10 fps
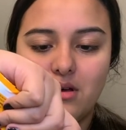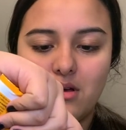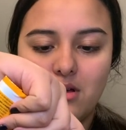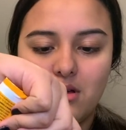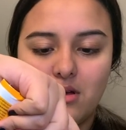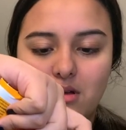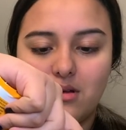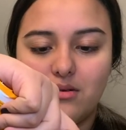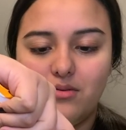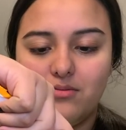
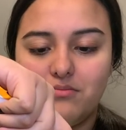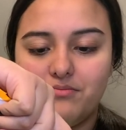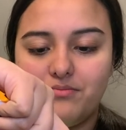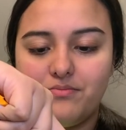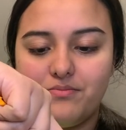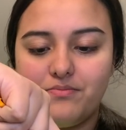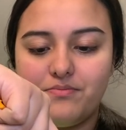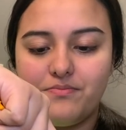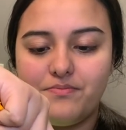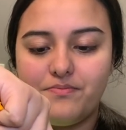
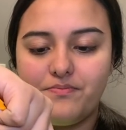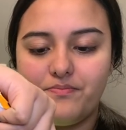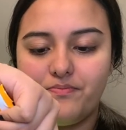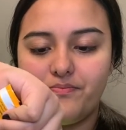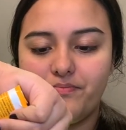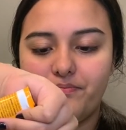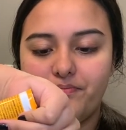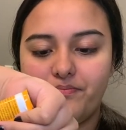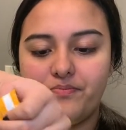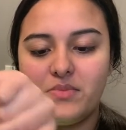
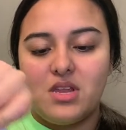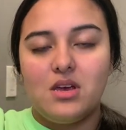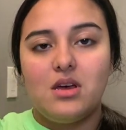(no one is talking)